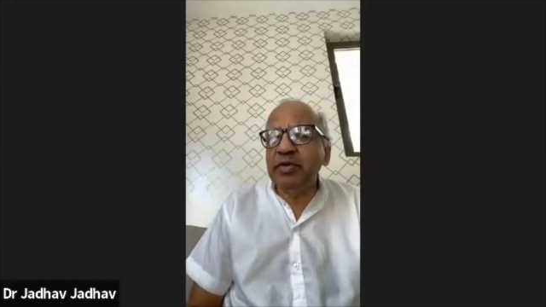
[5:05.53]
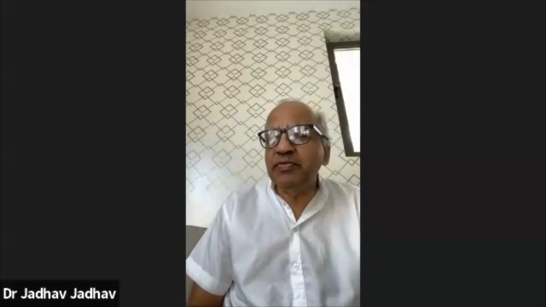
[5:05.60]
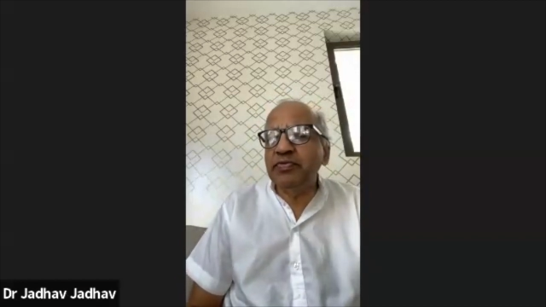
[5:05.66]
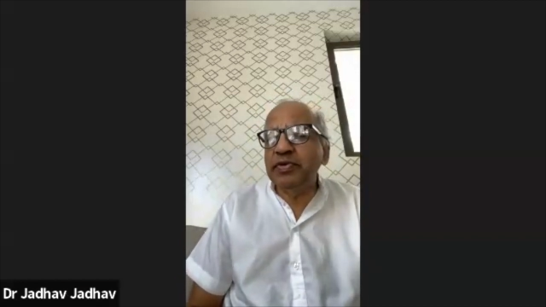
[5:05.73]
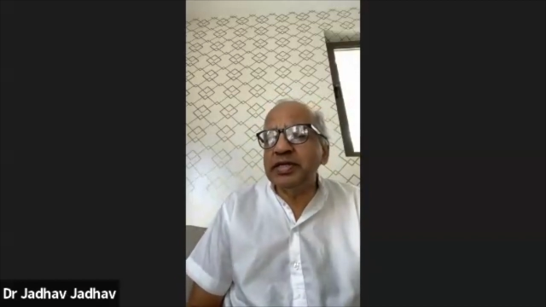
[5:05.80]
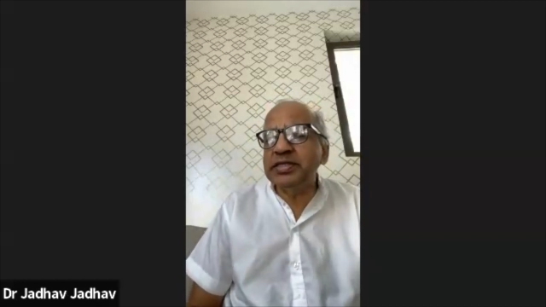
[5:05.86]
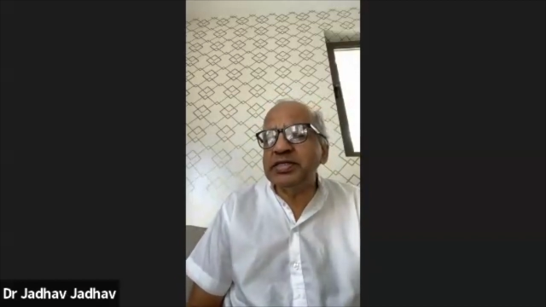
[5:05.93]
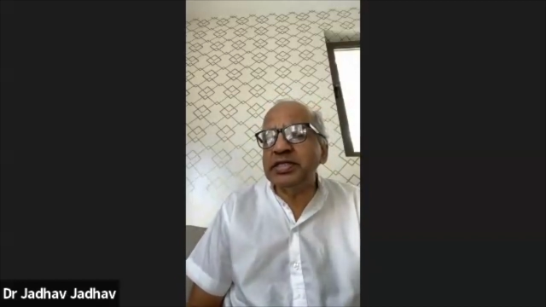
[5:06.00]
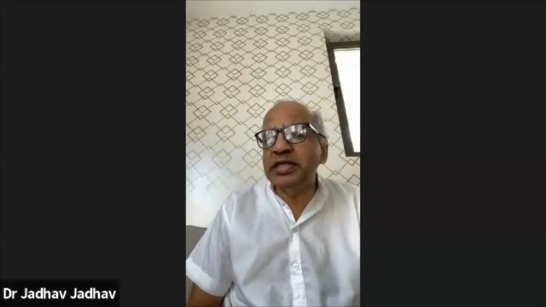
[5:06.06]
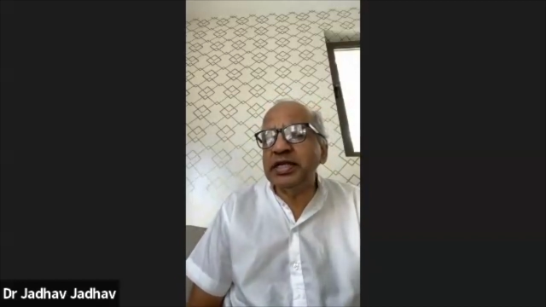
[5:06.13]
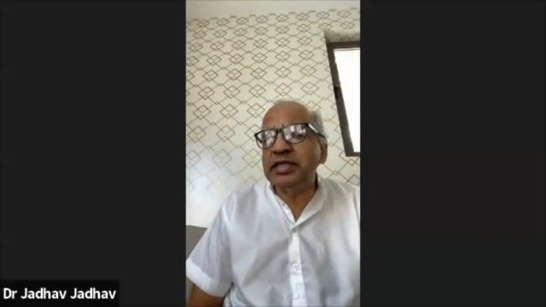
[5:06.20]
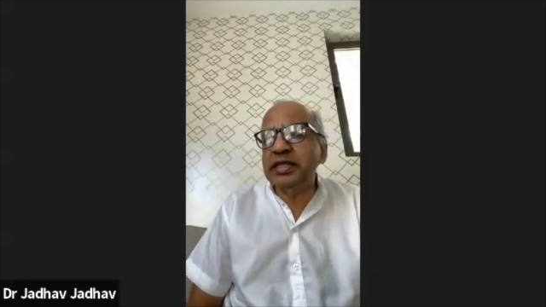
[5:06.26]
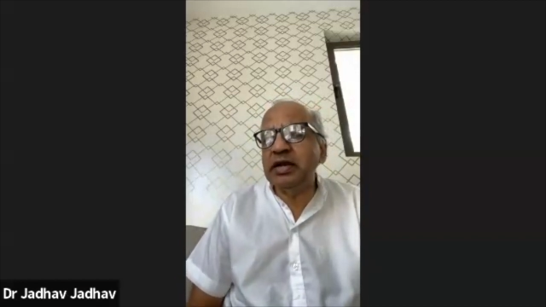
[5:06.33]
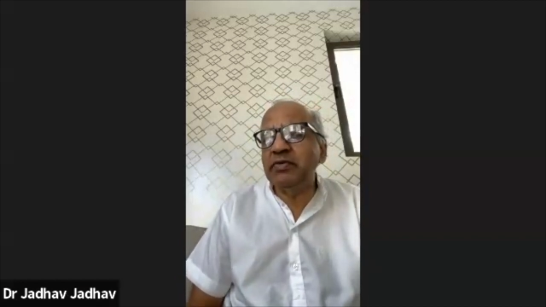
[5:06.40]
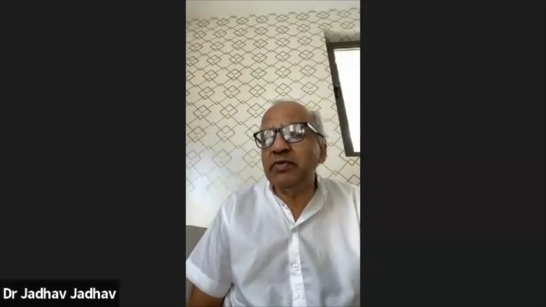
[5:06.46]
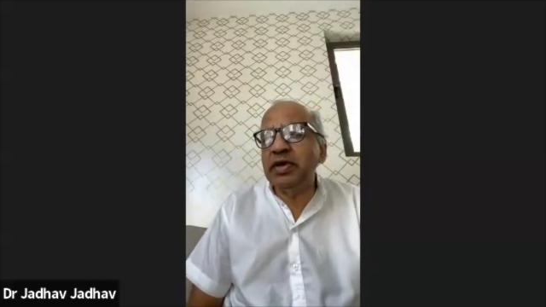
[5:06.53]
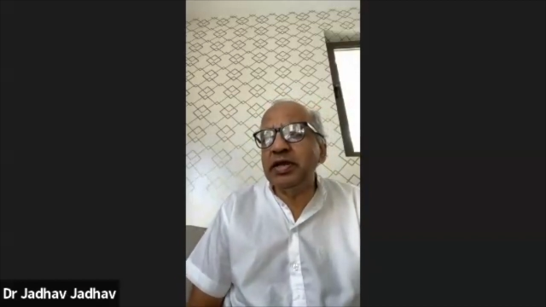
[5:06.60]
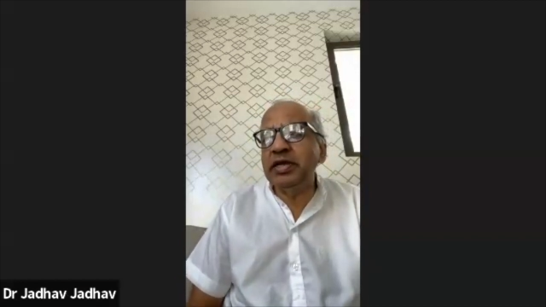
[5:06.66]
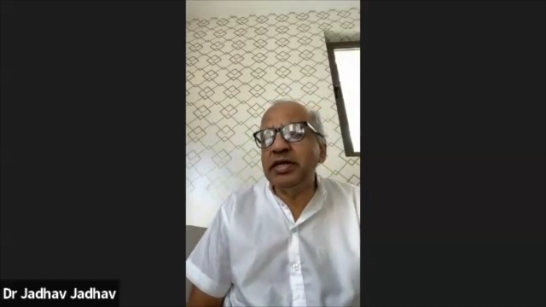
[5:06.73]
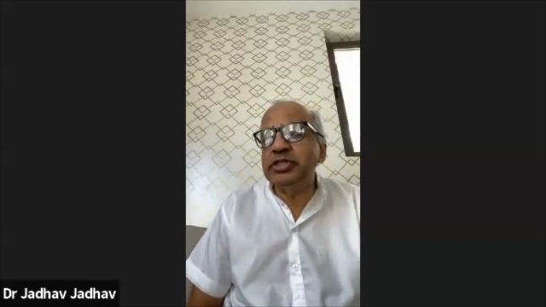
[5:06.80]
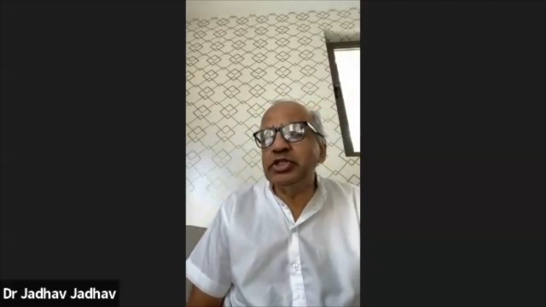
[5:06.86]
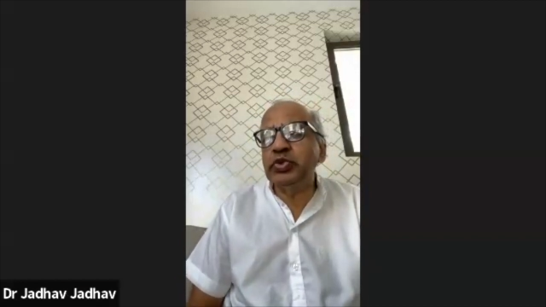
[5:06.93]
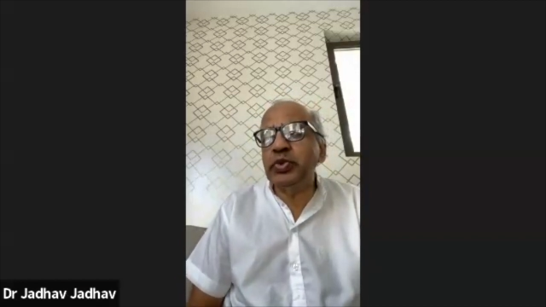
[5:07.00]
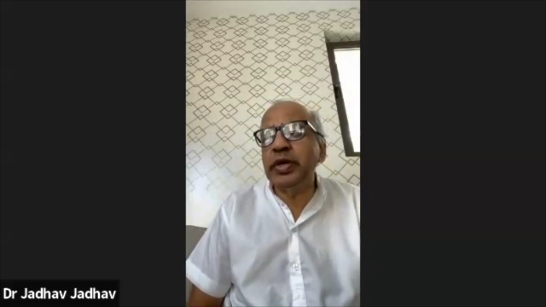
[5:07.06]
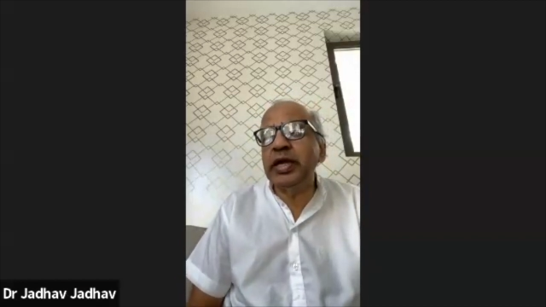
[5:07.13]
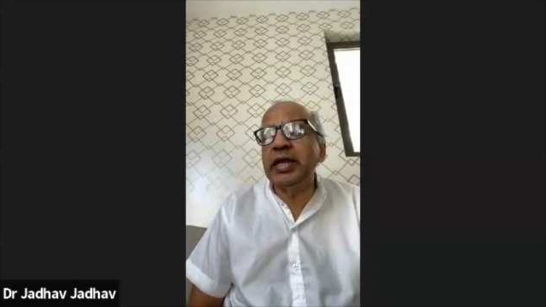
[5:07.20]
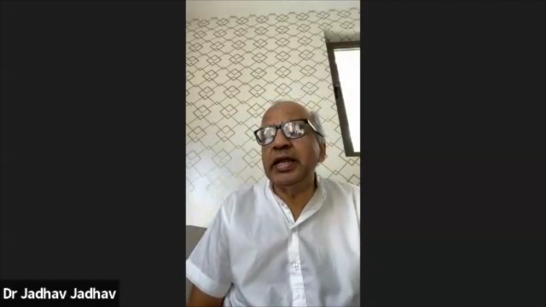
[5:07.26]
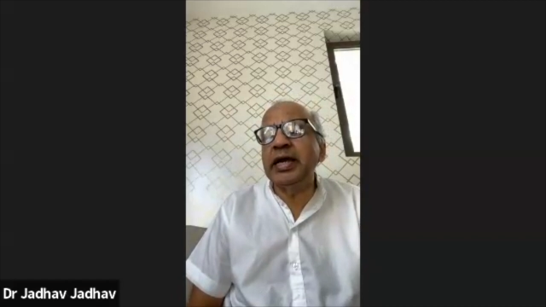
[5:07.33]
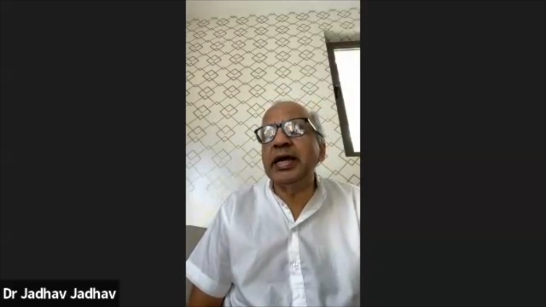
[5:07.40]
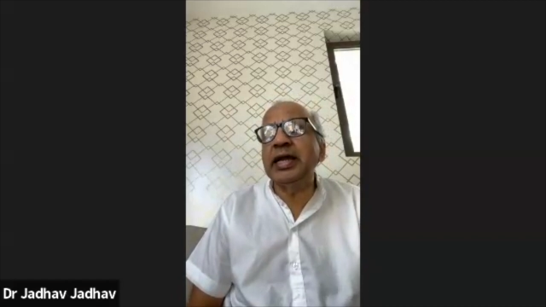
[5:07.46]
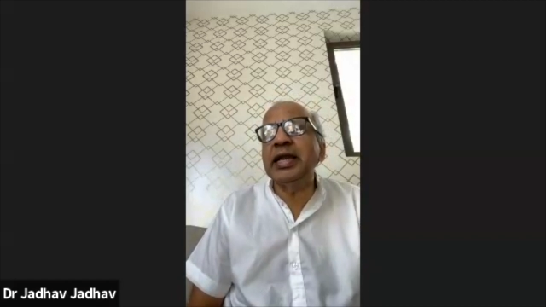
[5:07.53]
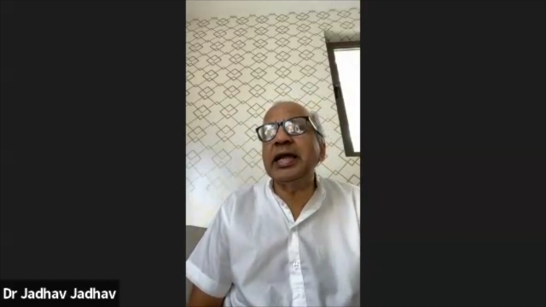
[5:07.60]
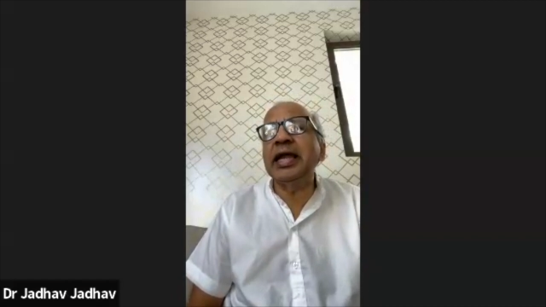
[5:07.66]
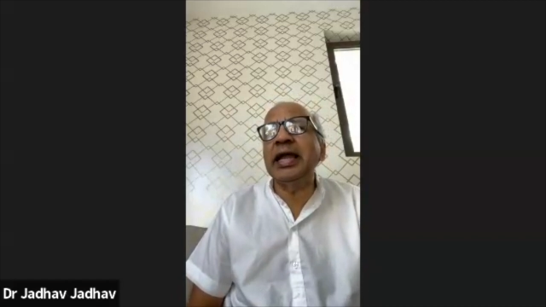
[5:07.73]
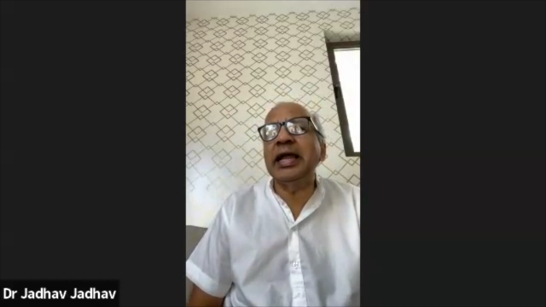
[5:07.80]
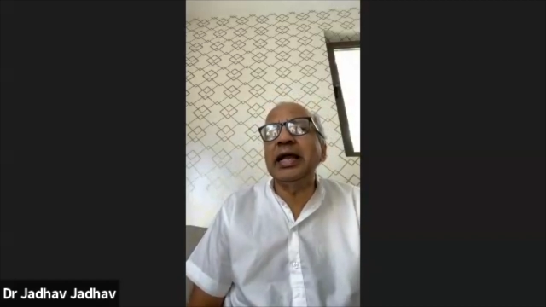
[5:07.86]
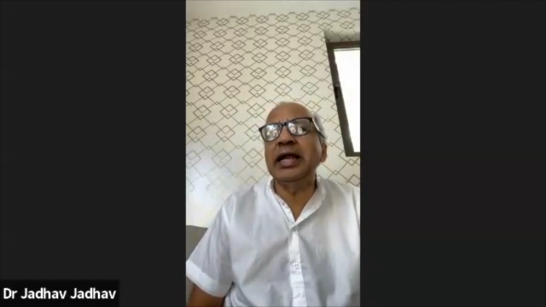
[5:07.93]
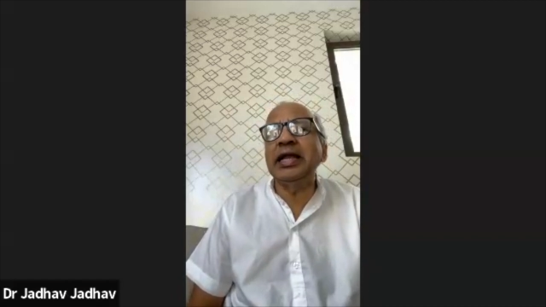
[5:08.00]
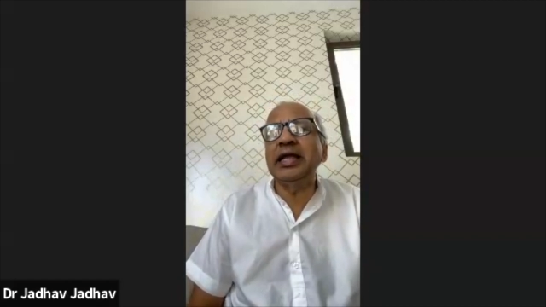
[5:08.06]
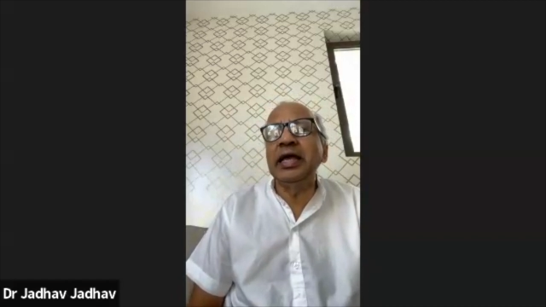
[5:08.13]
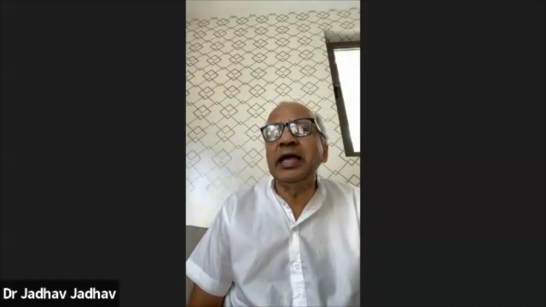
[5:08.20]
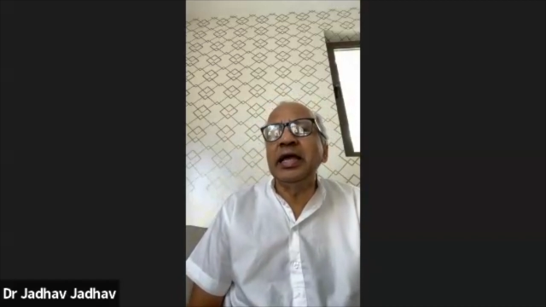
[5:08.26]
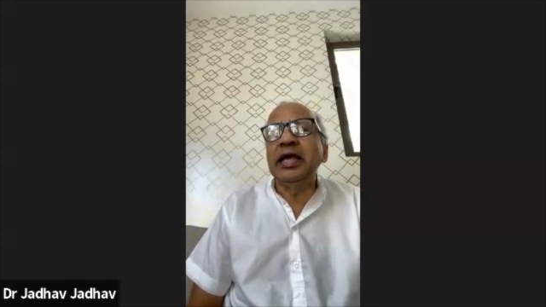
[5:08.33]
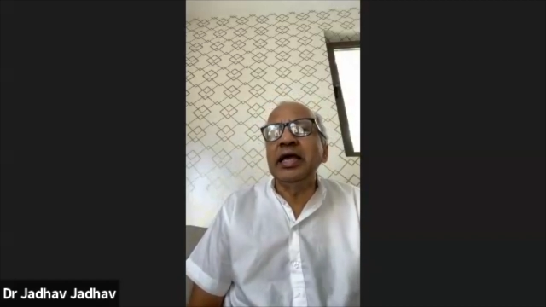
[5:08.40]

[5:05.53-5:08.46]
the first thing that one needs to inculcate